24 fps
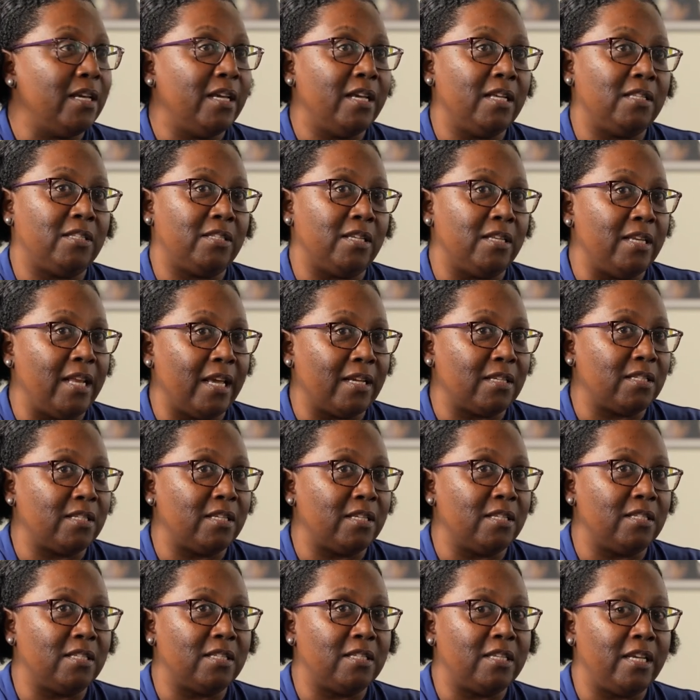it's a
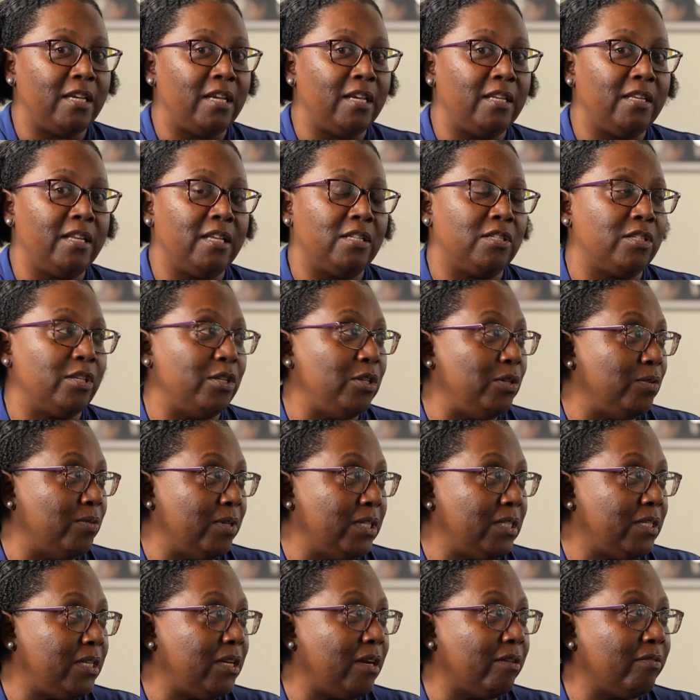nexus state, it's a
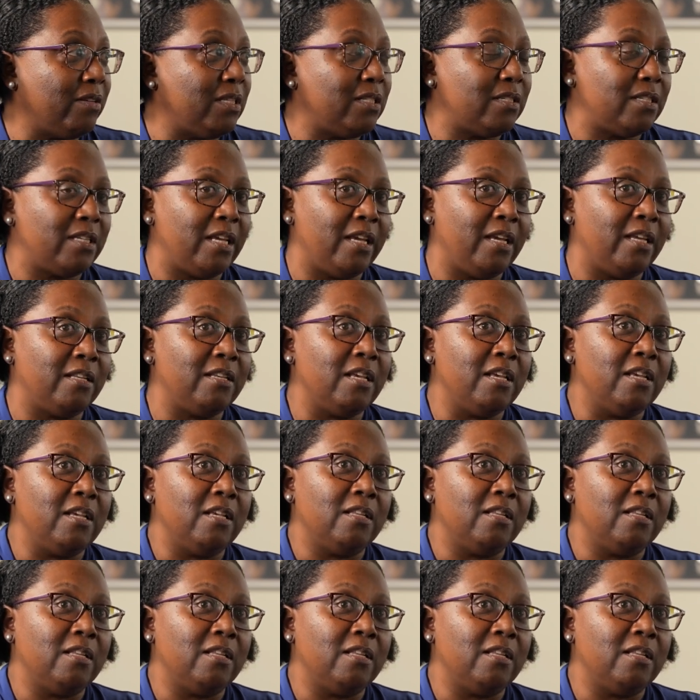unitary state.